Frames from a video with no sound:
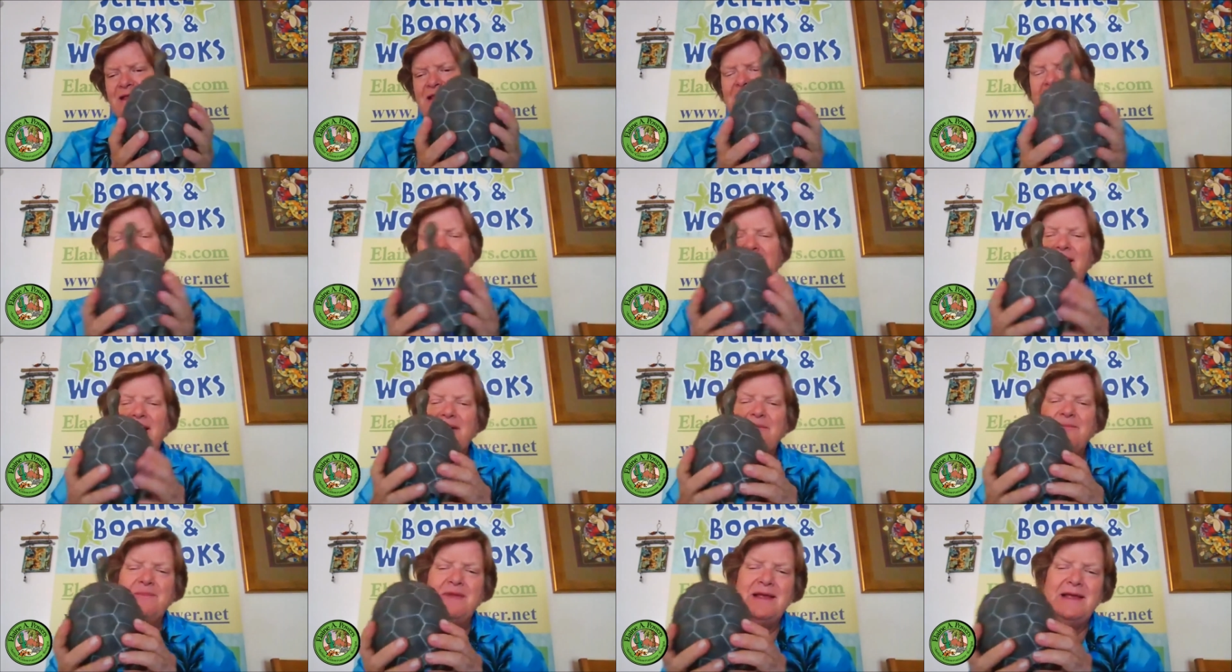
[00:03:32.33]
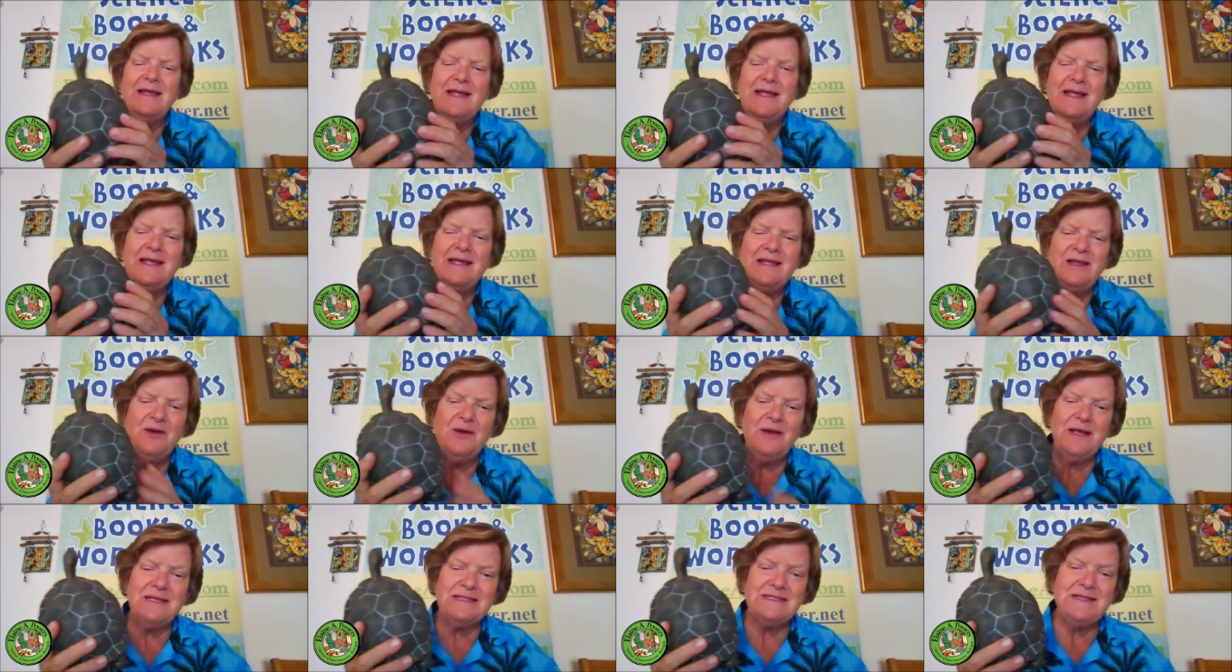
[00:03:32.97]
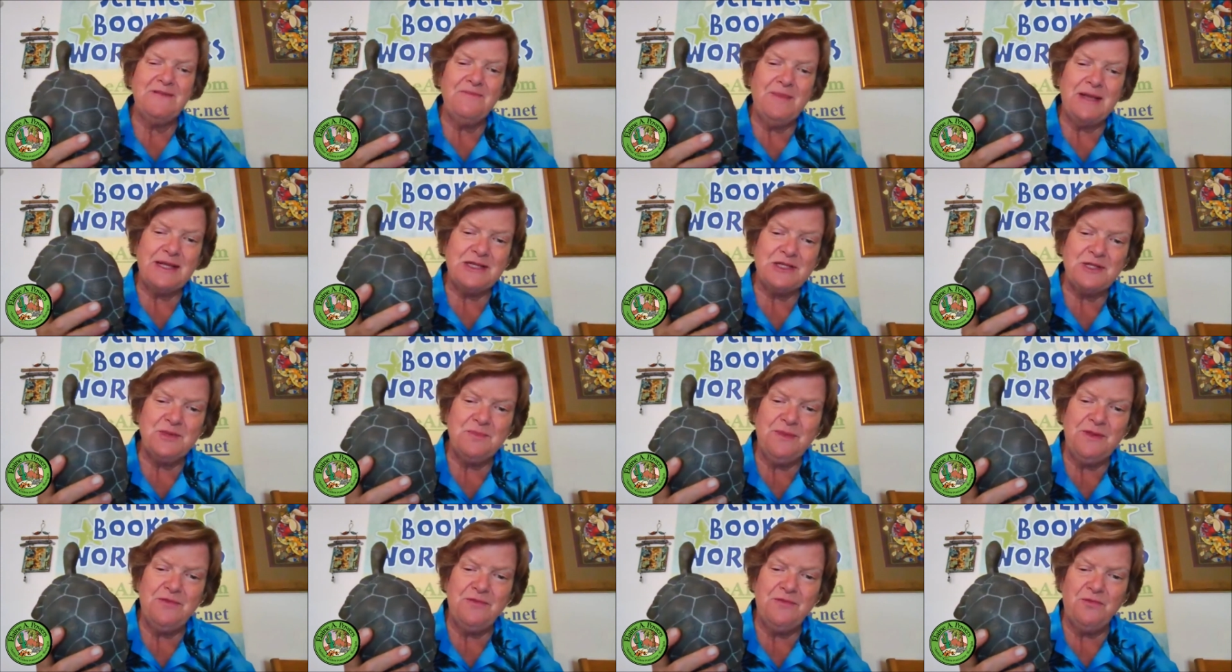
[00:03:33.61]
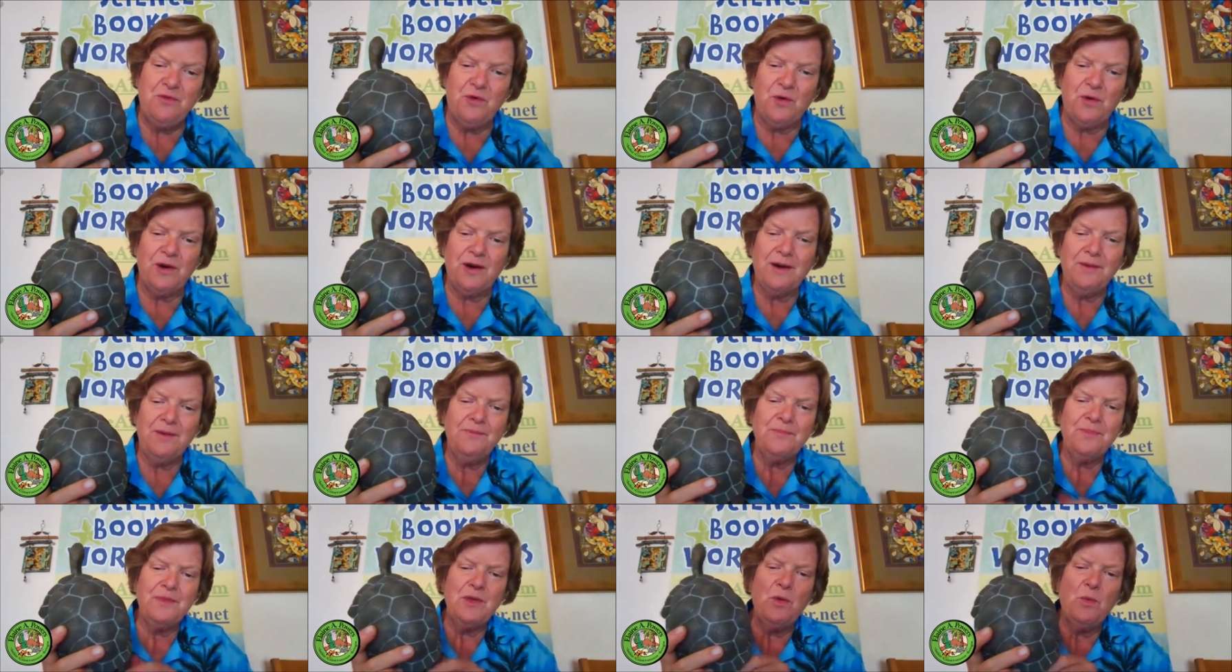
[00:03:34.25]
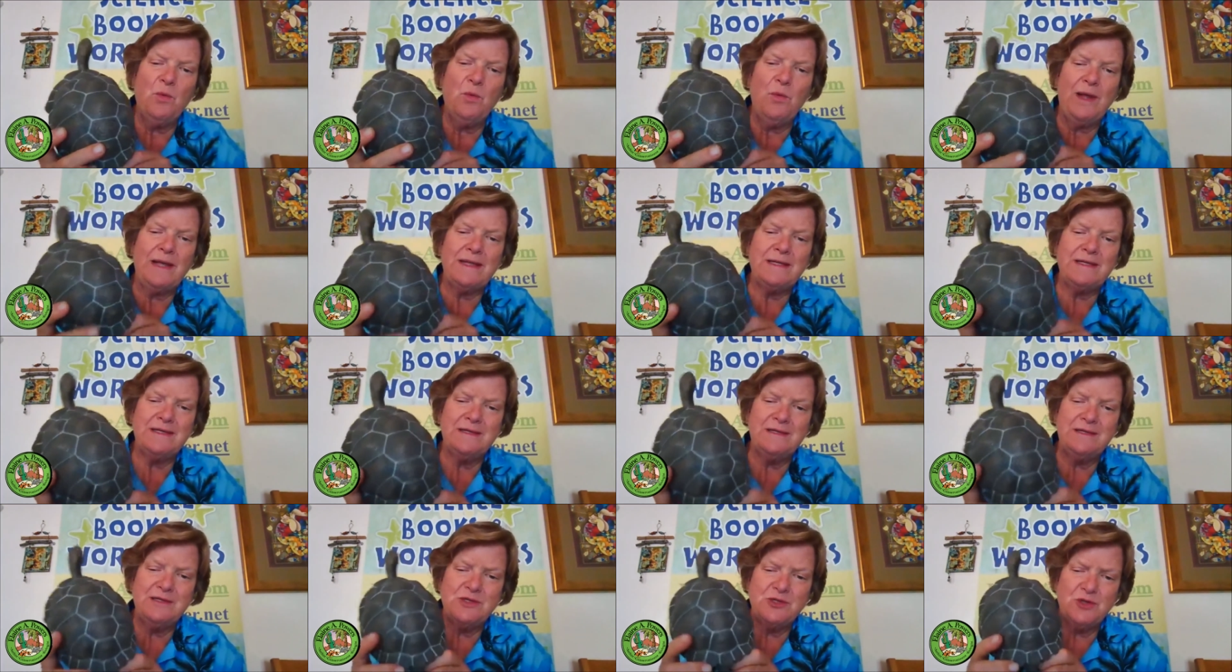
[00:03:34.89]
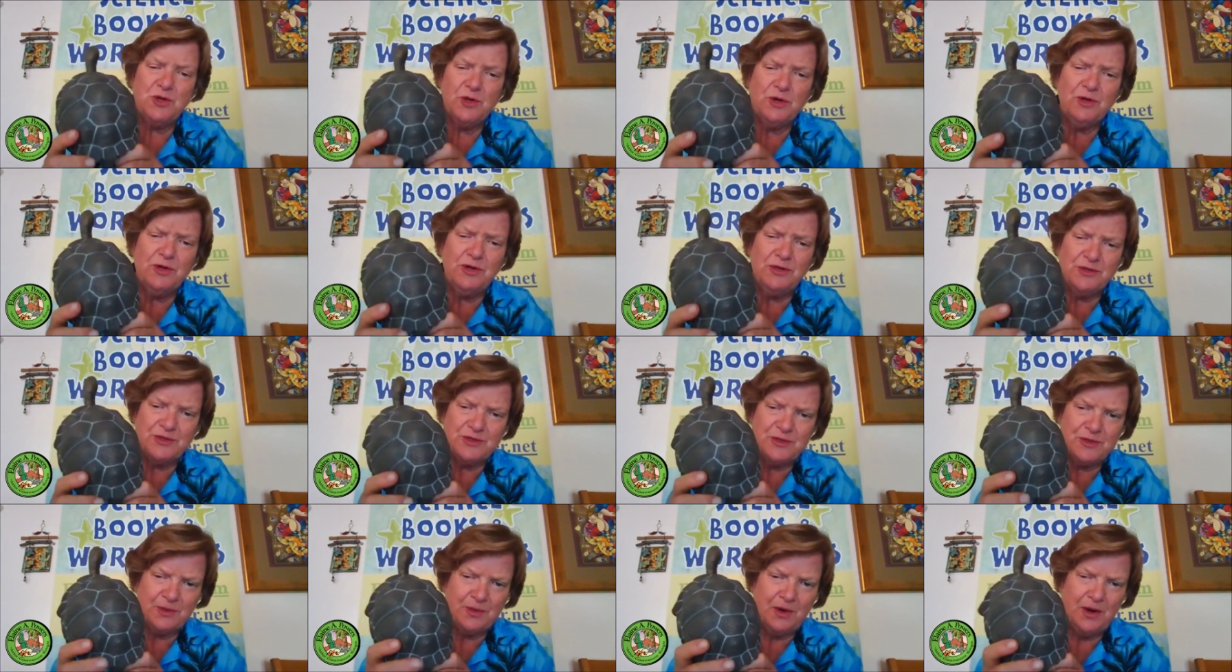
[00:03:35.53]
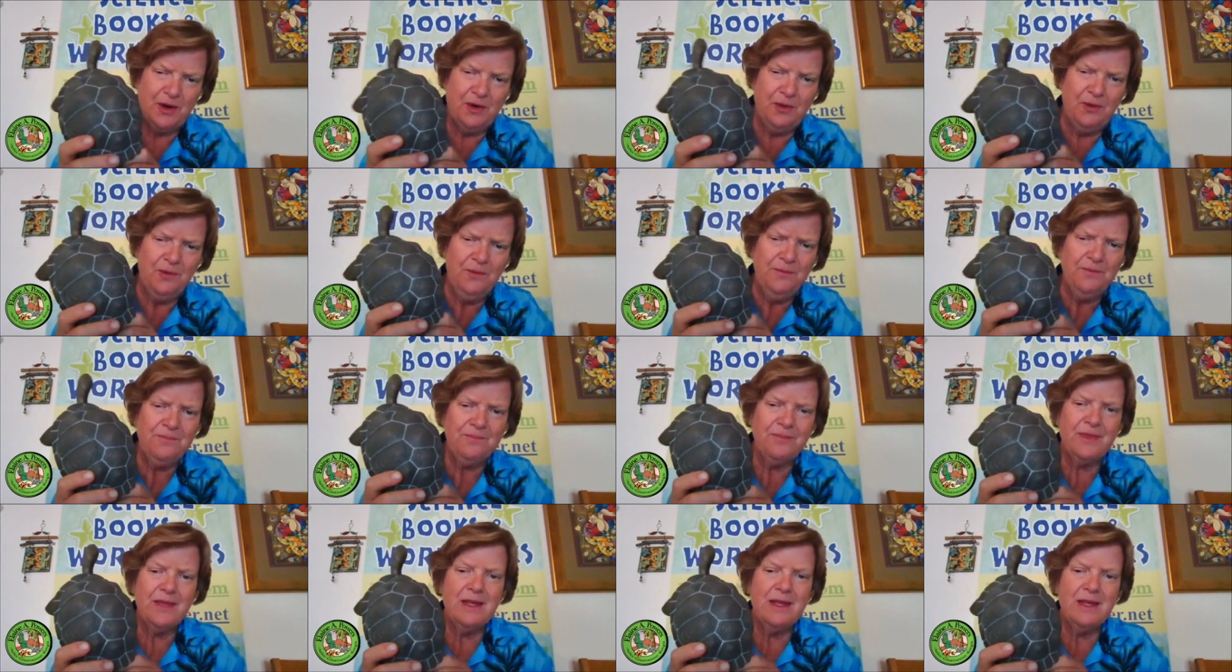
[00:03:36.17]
you know, as I've mentioned before, when turtles grow,